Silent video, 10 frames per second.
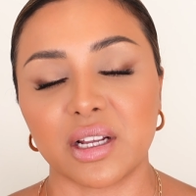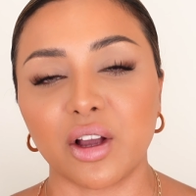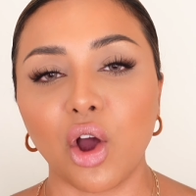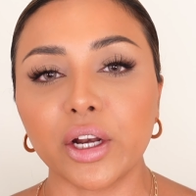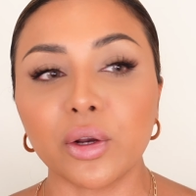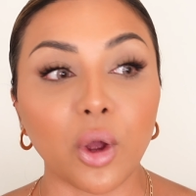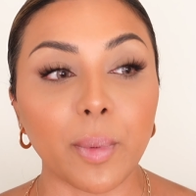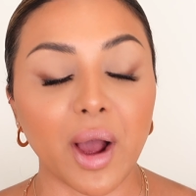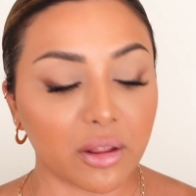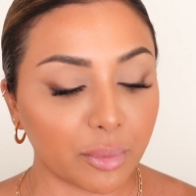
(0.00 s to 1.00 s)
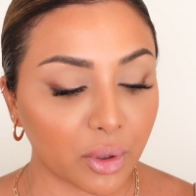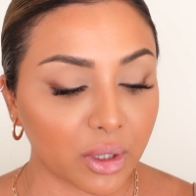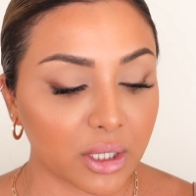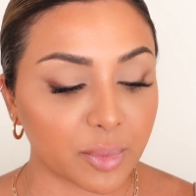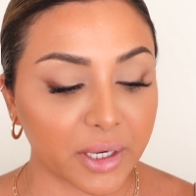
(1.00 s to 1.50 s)
Like, I don't know about other
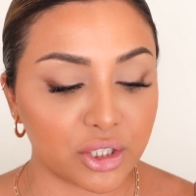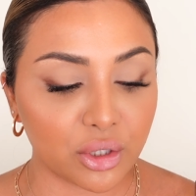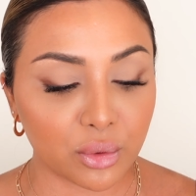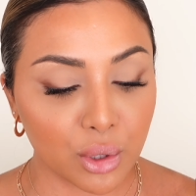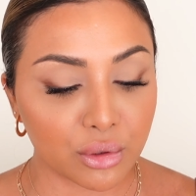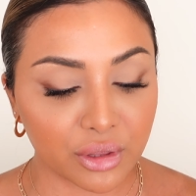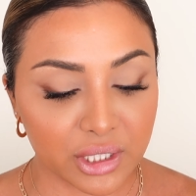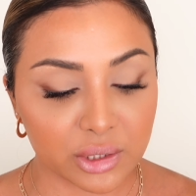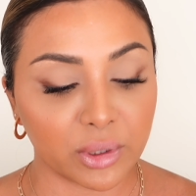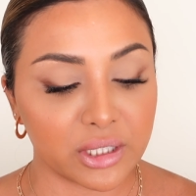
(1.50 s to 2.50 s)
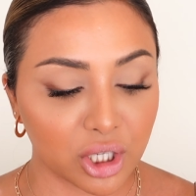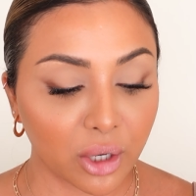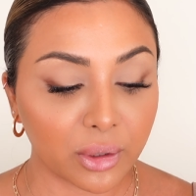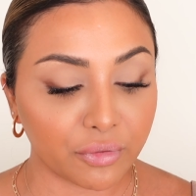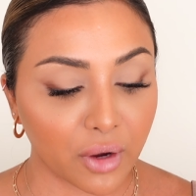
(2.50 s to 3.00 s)
products, but I do know that this one is
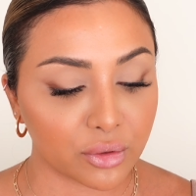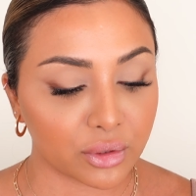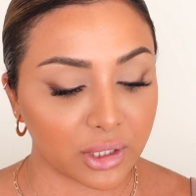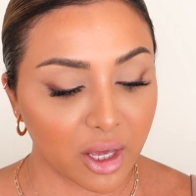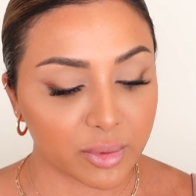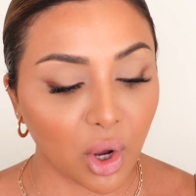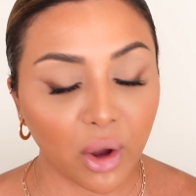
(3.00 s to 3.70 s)
totally fine on the lips.